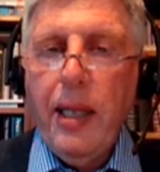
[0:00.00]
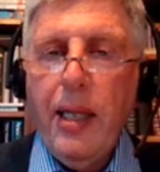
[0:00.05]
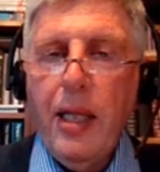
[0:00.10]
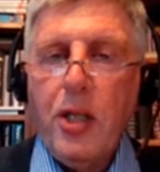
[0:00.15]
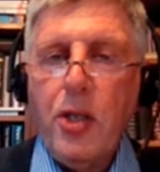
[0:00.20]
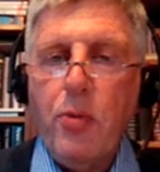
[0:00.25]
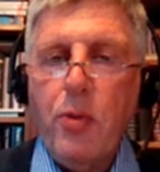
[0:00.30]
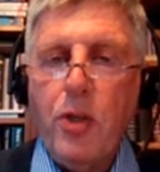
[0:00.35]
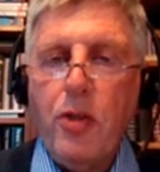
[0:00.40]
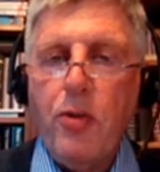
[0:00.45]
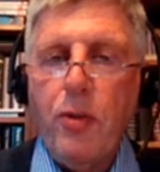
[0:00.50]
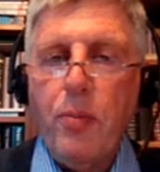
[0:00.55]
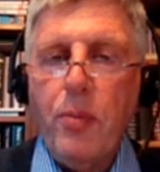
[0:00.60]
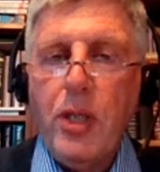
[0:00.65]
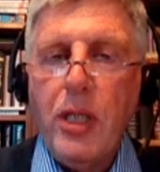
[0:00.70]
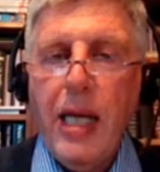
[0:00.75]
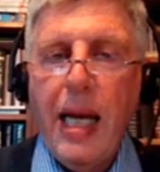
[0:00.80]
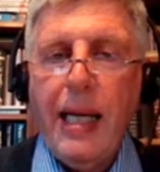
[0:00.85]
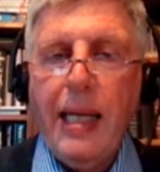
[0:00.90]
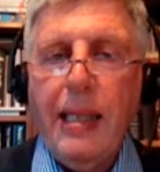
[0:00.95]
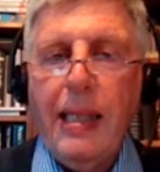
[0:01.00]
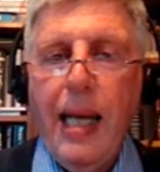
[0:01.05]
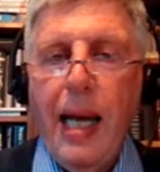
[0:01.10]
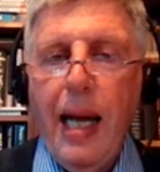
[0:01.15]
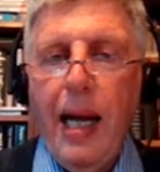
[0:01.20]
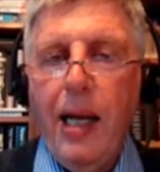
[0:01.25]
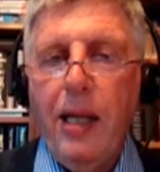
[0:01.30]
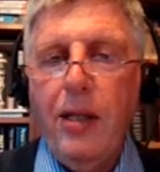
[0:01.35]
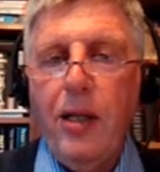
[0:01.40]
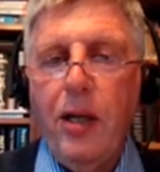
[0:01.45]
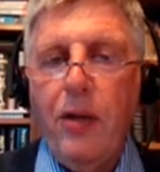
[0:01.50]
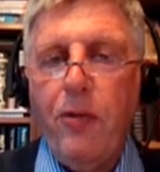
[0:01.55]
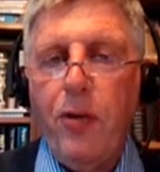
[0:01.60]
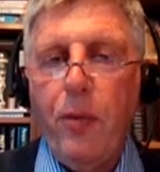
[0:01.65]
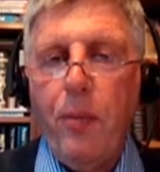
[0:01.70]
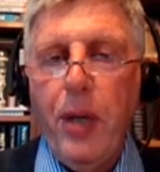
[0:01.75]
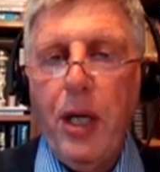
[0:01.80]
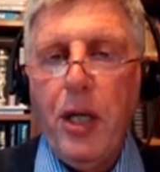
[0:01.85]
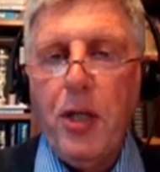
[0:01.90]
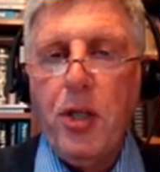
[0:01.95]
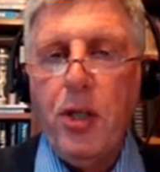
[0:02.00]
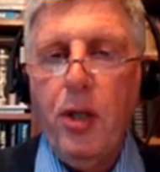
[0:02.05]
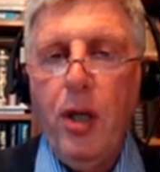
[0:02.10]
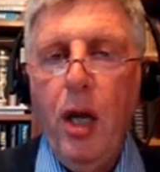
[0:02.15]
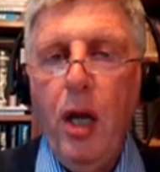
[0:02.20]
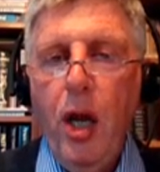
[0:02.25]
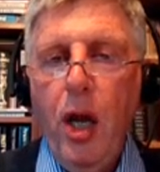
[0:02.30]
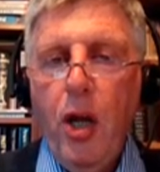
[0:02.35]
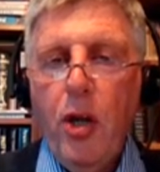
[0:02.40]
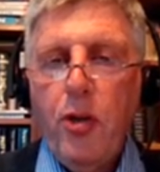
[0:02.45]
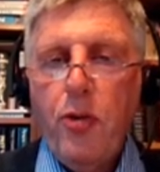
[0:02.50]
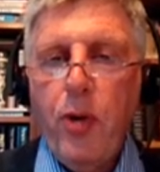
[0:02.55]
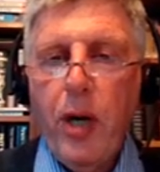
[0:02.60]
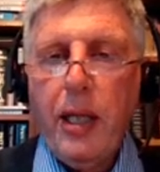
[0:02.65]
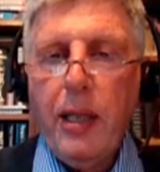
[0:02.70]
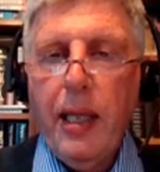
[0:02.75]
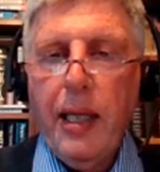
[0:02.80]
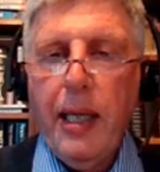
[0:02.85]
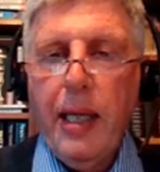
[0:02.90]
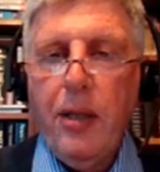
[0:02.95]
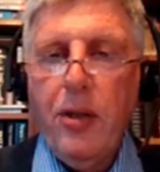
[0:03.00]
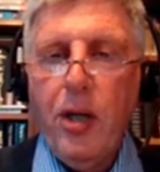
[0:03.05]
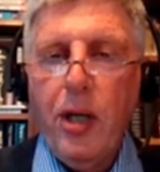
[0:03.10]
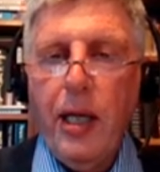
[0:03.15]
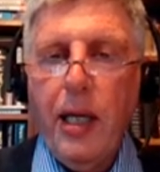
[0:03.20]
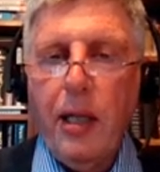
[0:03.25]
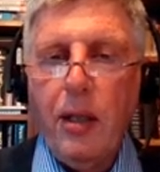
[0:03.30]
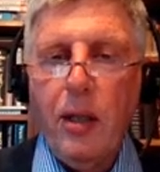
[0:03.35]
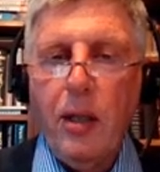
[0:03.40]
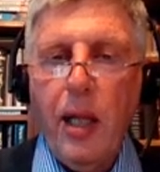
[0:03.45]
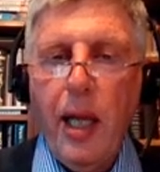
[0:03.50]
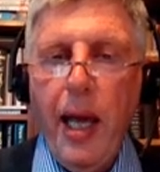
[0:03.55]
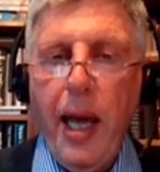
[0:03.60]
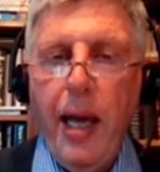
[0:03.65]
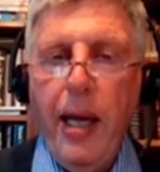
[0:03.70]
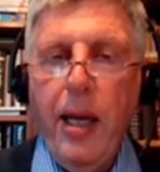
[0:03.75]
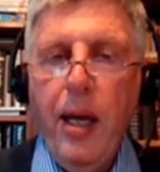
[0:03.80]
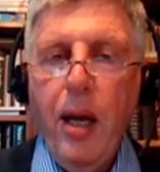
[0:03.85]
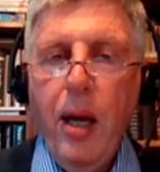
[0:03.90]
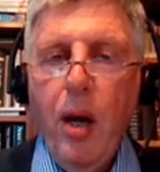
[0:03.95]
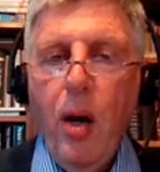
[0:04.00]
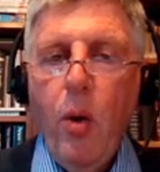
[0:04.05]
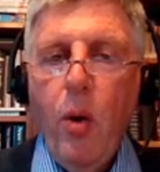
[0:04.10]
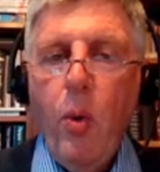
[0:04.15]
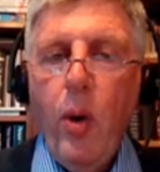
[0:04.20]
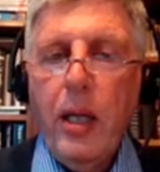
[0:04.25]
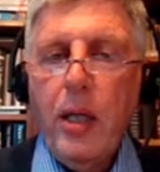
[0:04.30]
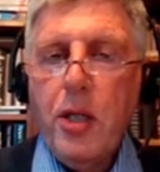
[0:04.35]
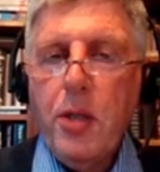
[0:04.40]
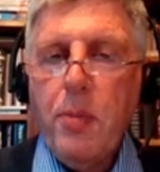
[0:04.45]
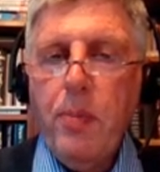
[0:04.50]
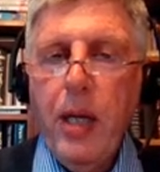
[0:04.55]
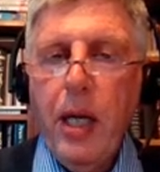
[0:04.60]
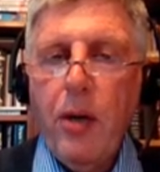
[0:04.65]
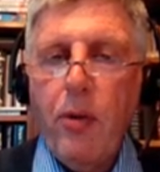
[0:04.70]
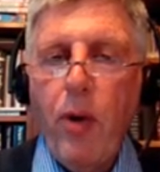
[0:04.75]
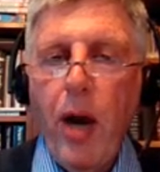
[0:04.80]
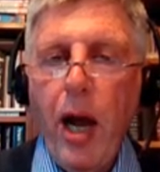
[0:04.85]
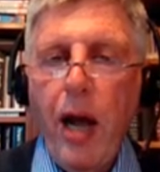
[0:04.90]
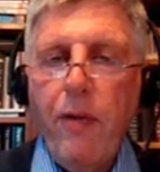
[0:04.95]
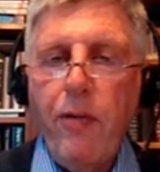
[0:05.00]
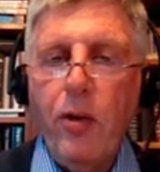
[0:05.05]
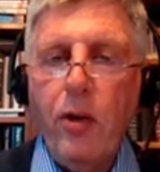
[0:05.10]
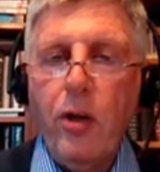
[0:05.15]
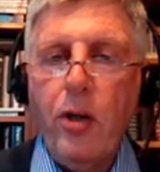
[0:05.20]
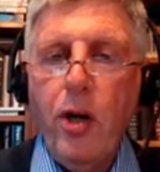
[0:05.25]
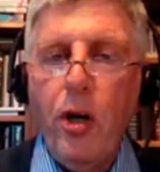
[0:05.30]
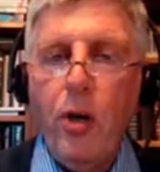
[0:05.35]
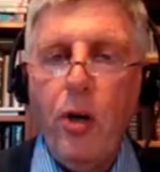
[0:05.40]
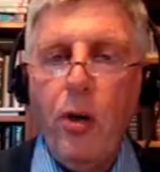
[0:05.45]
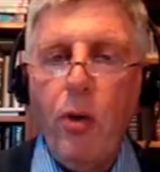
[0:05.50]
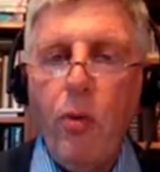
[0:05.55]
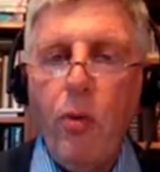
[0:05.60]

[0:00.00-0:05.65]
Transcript: this was from second-hand information trickling into Killyleagh, while his main rival, Colonel